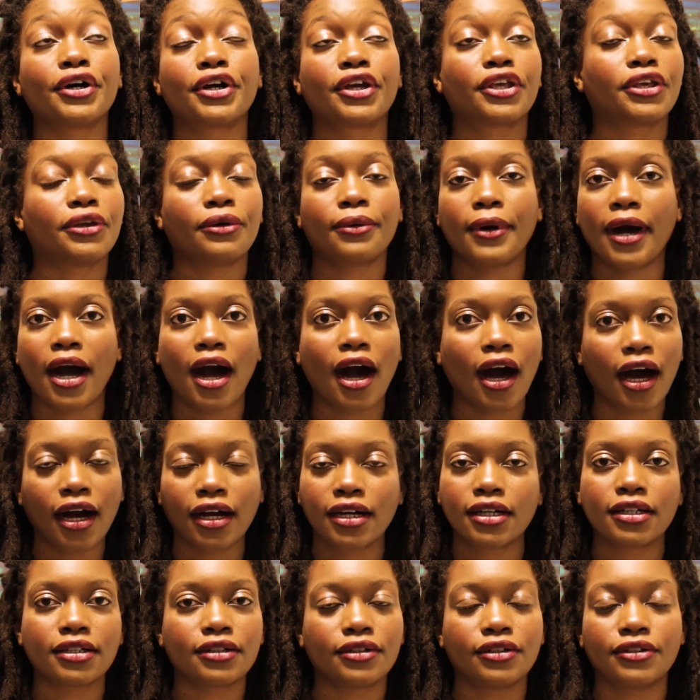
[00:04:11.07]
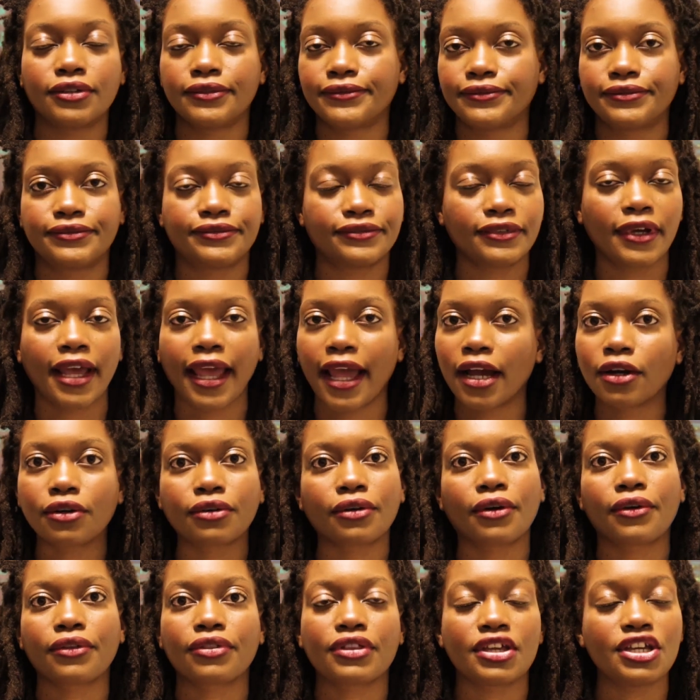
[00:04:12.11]
cure hack of hair
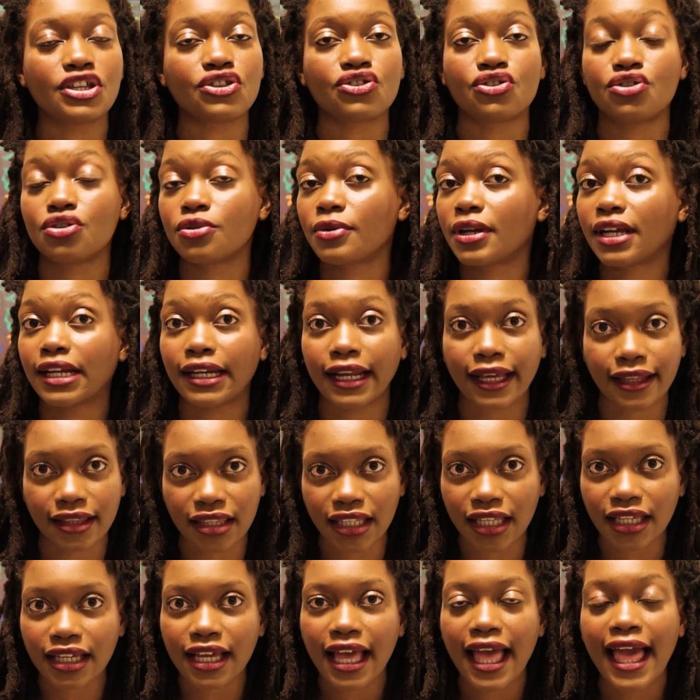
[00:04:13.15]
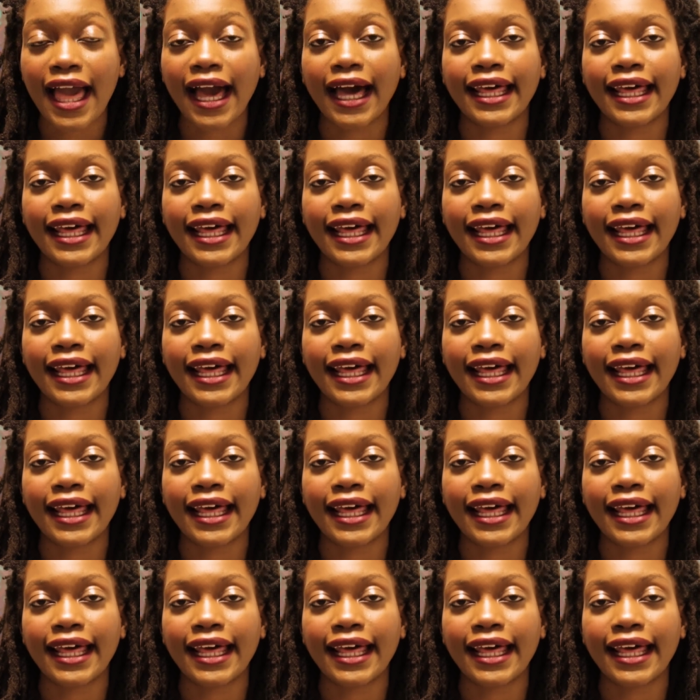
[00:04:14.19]
growth is doing nothing